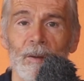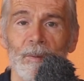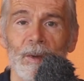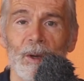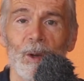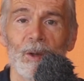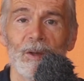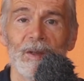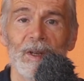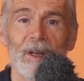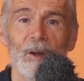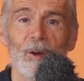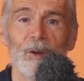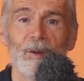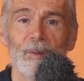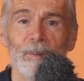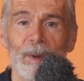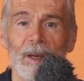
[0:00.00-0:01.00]
because they
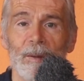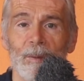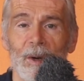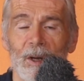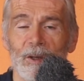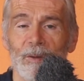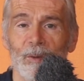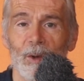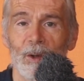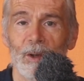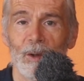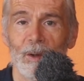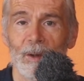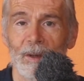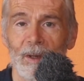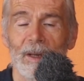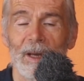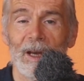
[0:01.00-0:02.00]
don't pay much for
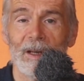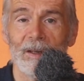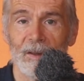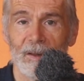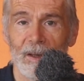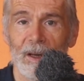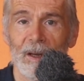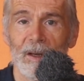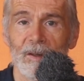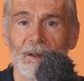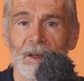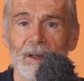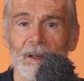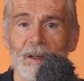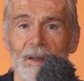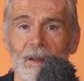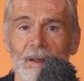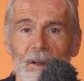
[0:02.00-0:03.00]
your excess energy.
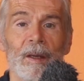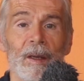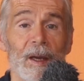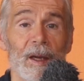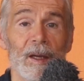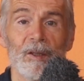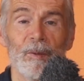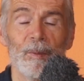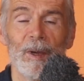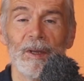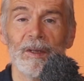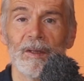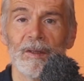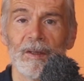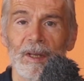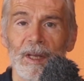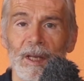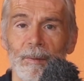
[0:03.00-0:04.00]
Here's a basic
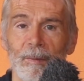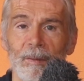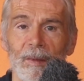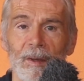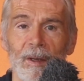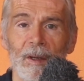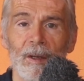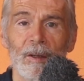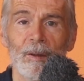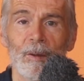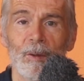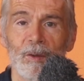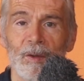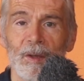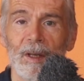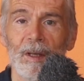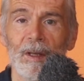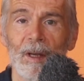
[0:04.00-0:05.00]
scheme to
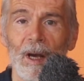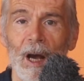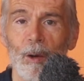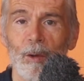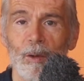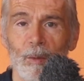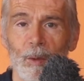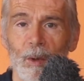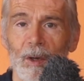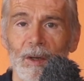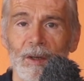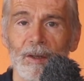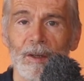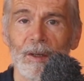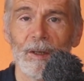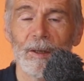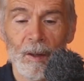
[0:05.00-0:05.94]
see how it works.